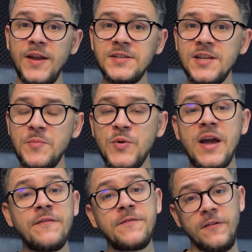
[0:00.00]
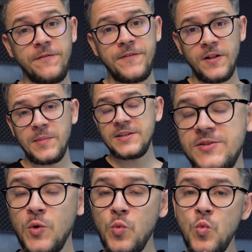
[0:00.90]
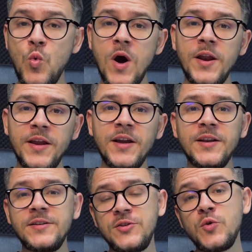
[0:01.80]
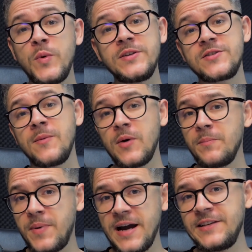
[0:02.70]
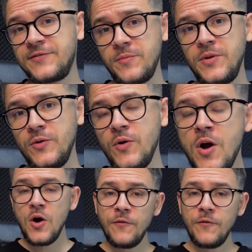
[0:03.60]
next up, we have fulfillment. So what are you gonna do when someone buys from you?